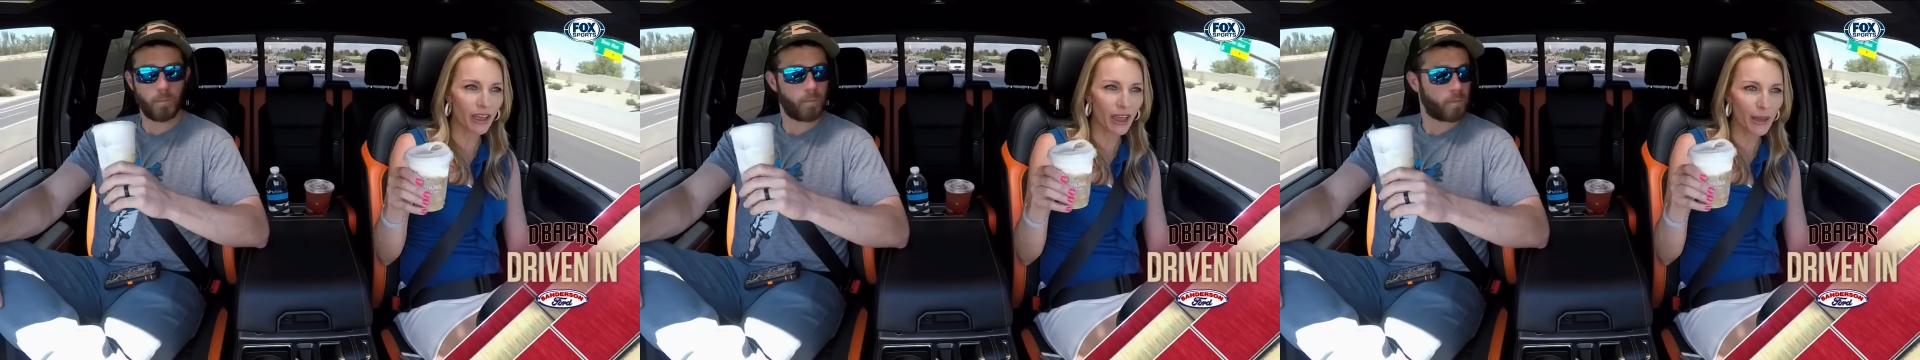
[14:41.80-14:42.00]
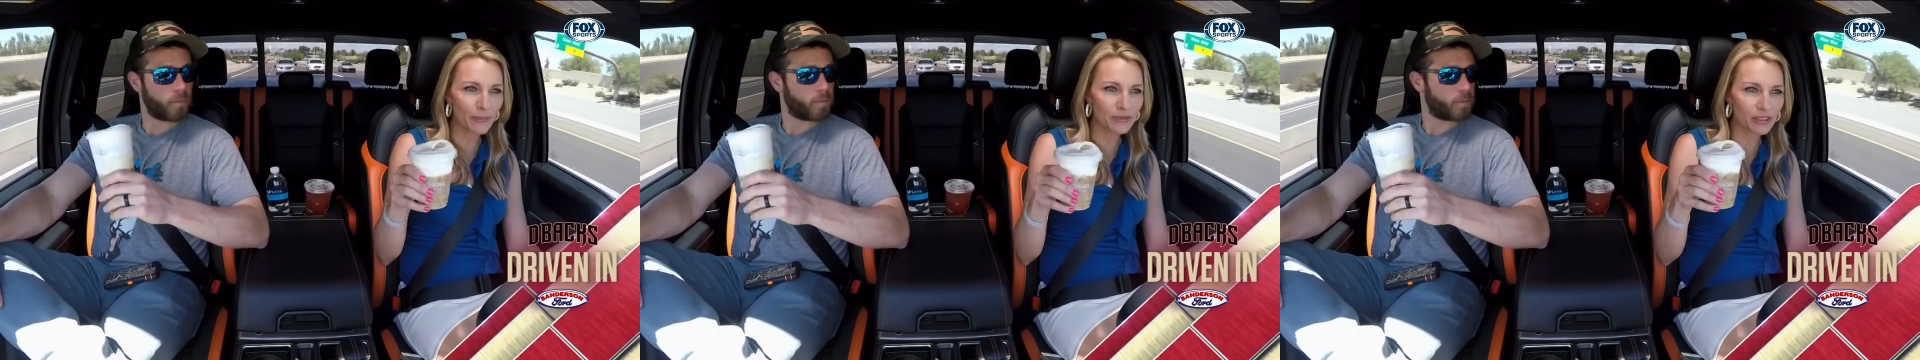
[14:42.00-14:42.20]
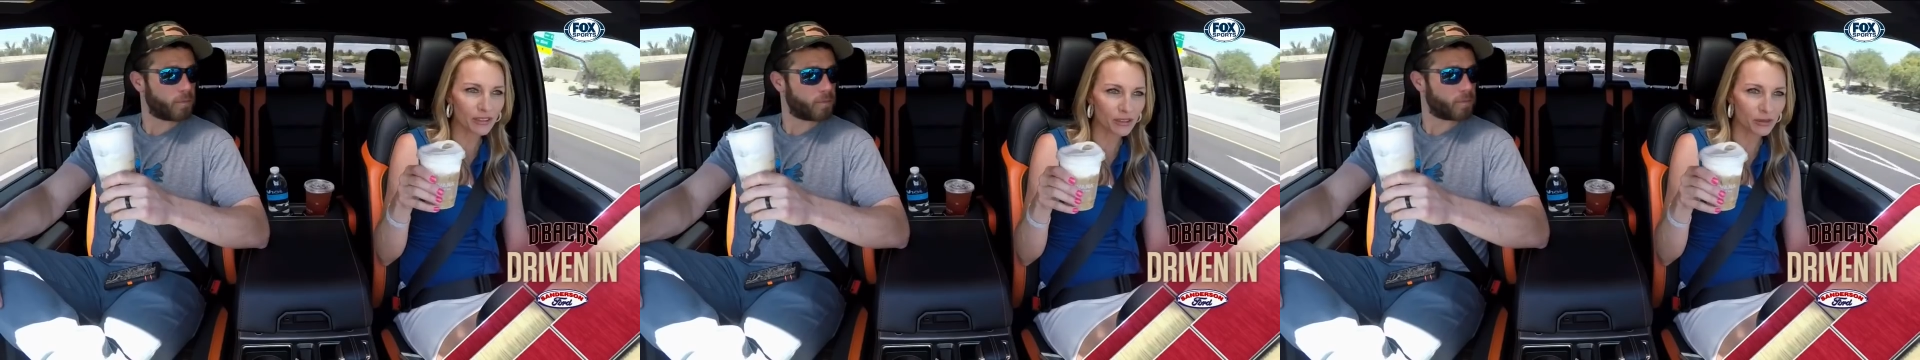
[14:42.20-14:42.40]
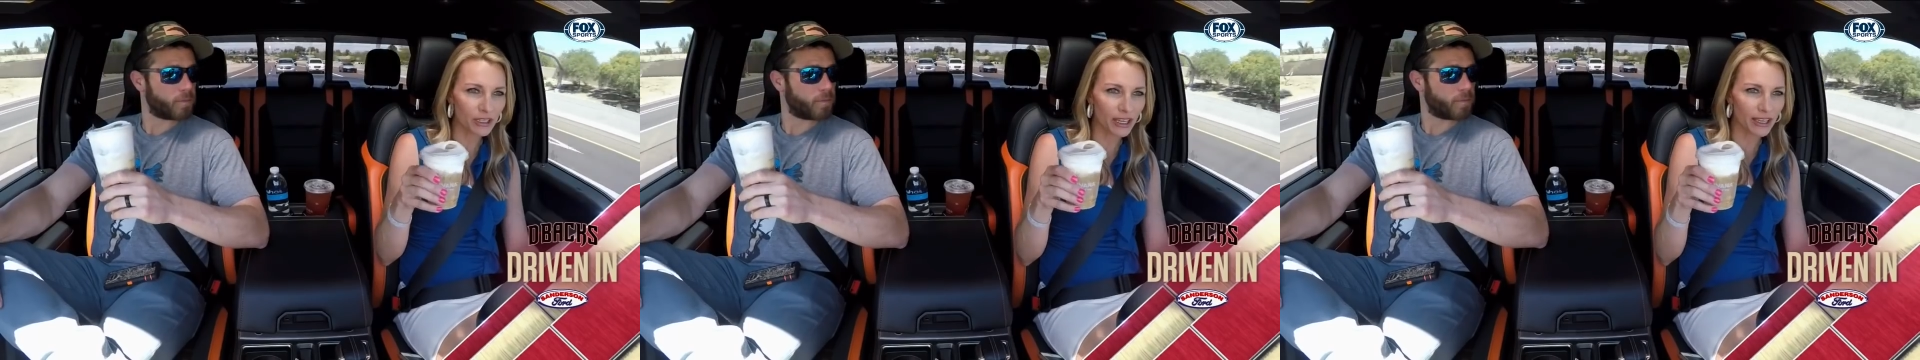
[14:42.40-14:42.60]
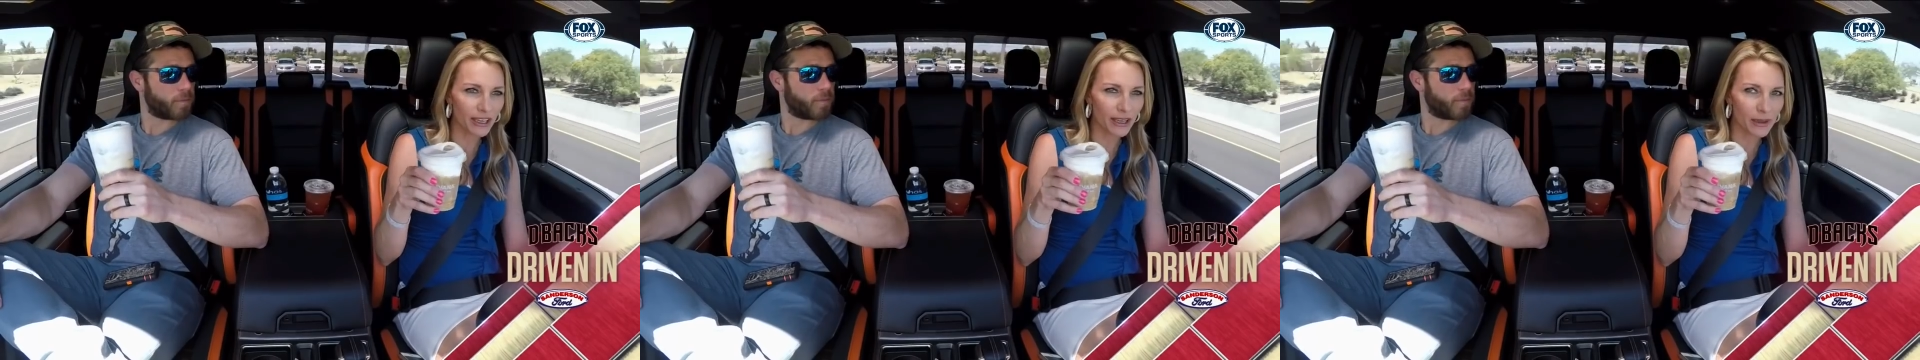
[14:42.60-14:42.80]
Speaker 1: up till 3
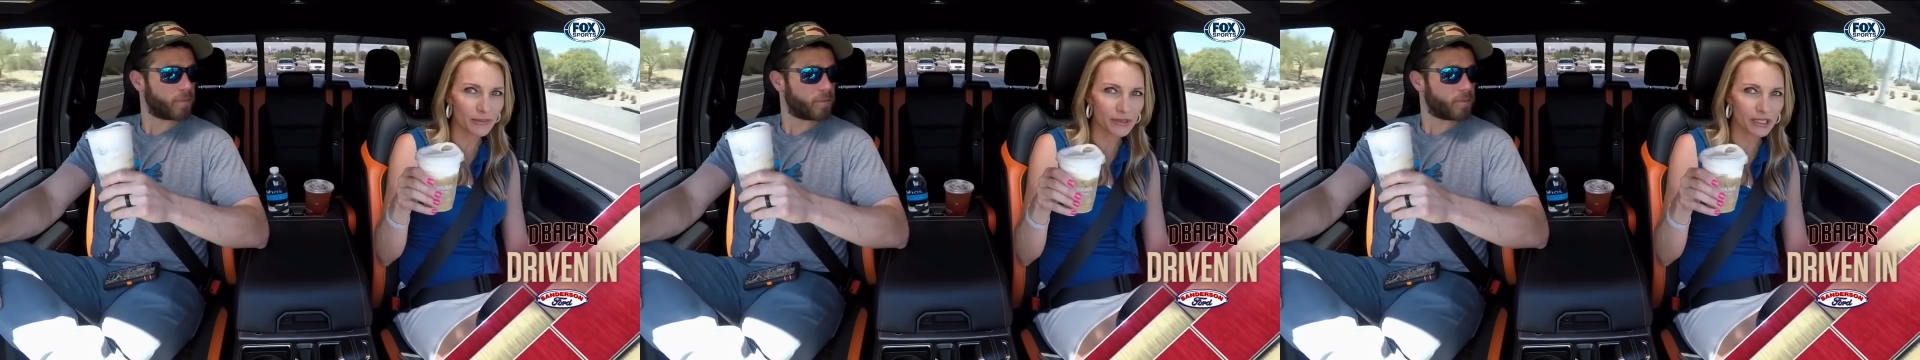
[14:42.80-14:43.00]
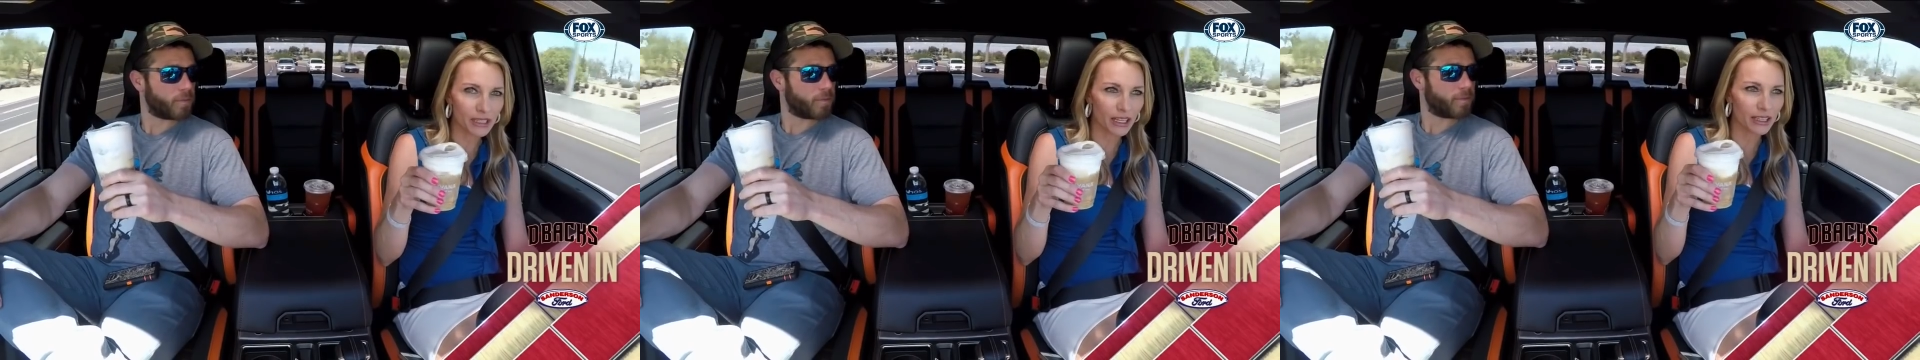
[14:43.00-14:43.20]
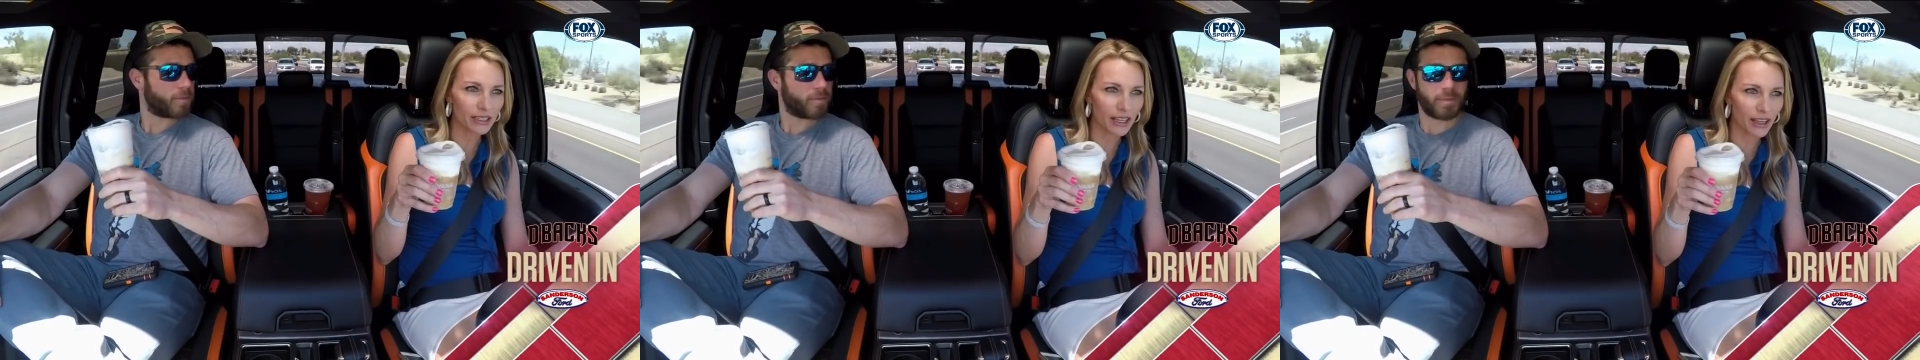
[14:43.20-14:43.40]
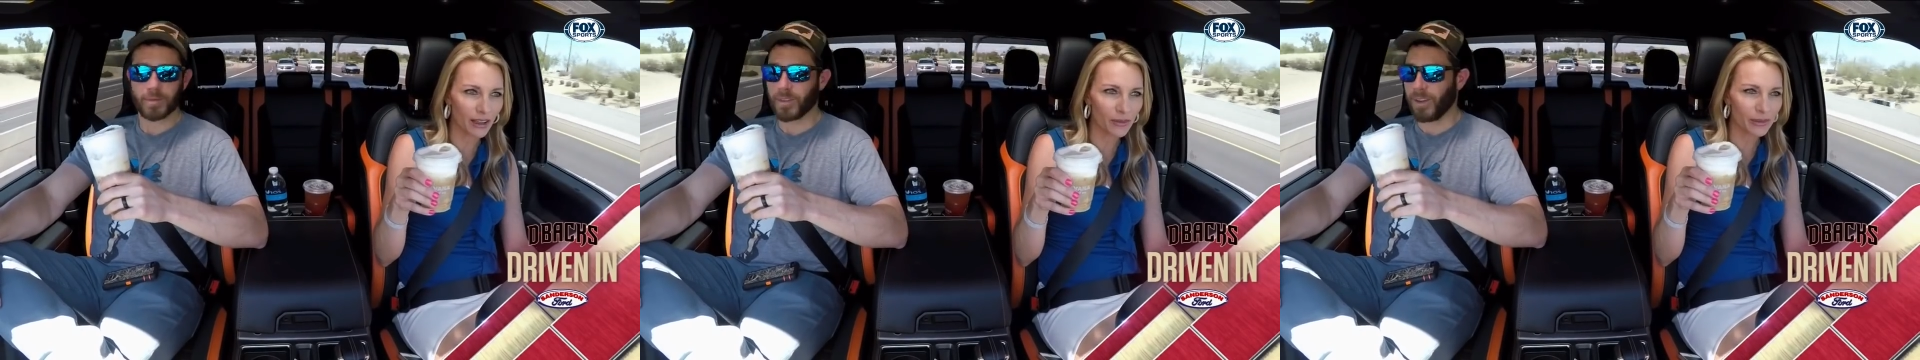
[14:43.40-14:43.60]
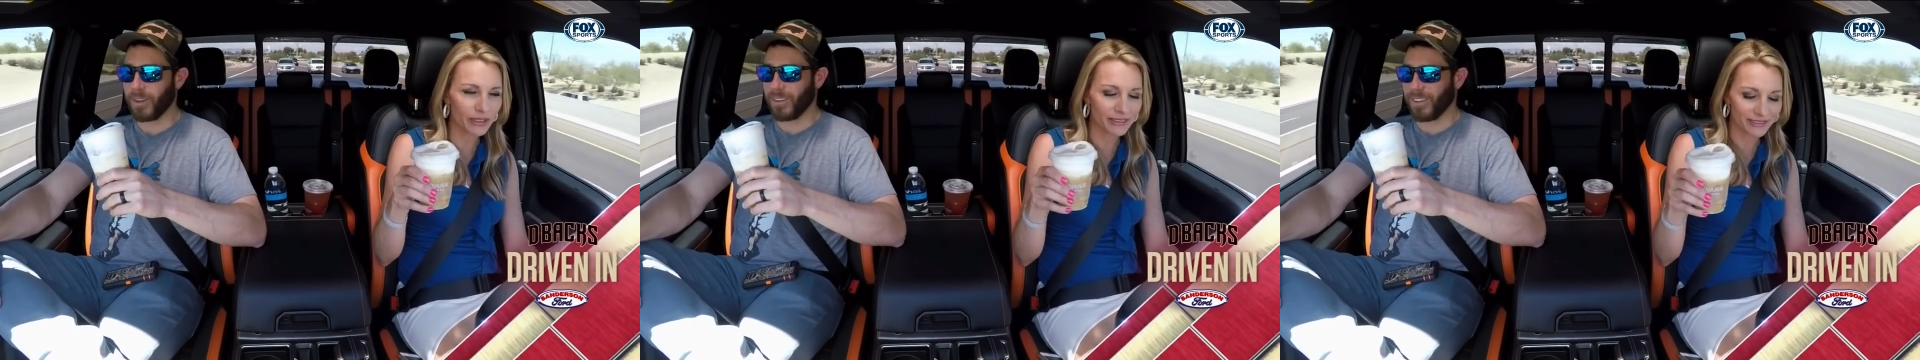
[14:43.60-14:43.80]
a.m. tonight now, but.